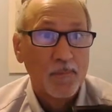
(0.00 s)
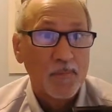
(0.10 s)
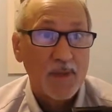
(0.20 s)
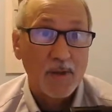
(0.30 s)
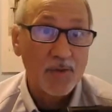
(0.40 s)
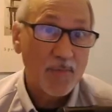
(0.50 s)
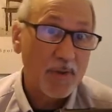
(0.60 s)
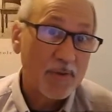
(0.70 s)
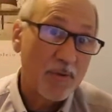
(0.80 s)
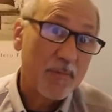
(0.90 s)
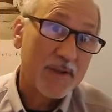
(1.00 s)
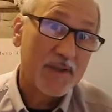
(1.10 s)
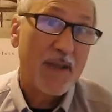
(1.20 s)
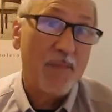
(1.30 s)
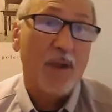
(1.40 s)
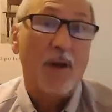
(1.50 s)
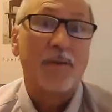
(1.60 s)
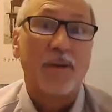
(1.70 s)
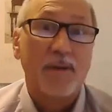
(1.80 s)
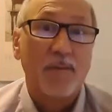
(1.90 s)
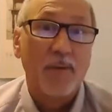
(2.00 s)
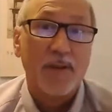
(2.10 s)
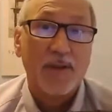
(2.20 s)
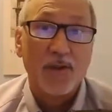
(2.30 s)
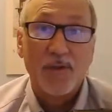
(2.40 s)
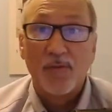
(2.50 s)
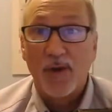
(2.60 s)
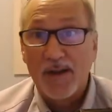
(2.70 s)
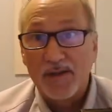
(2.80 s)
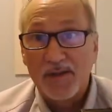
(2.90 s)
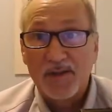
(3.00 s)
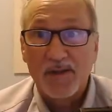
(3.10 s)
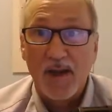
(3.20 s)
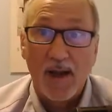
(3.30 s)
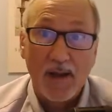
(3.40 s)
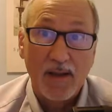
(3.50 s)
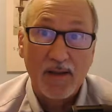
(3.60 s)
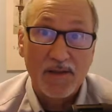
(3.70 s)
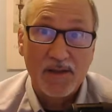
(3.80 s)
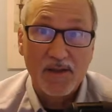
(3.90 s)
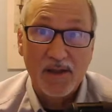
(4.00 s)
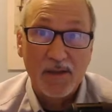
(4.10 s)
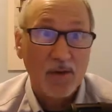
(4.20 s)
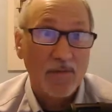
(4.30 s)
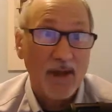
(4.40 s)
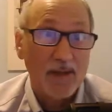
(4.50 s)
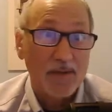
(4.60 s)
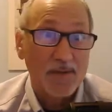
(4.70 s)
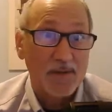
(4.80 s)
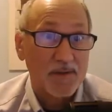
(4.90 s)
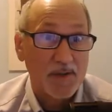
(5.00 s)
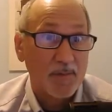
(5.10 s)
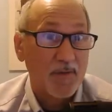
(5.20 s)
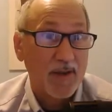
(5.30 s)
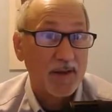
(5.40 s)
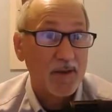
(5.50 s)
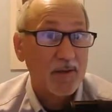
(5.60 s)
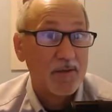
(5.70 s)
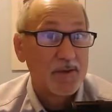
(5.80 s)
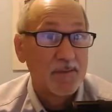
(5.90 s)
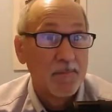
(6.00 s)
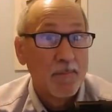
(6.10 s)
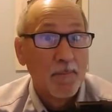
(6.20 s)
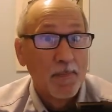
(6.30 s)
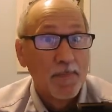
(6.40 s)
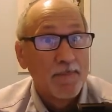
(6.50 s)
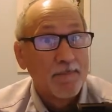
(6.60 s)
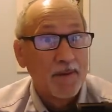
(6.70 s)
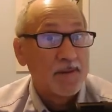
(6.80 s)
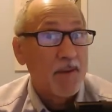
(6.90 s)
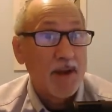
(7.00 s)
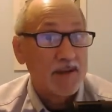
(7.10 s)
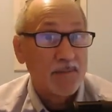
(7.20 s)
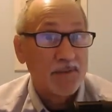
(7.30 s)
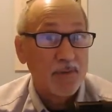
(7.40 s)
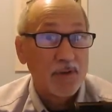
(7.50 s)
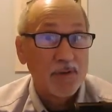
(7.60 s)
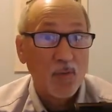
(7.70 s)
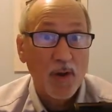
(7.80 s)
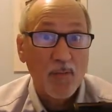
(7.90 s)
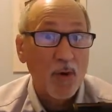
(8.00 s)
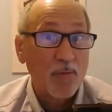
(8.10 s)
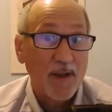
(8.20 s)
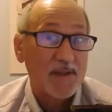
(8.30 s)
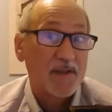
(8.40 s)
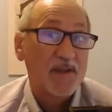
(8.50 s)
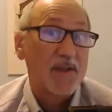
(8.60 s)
Now, triplet groupings can be altered with the addition of rests, ties, extended note values, and subdivided notes. It's possible to include one or more rests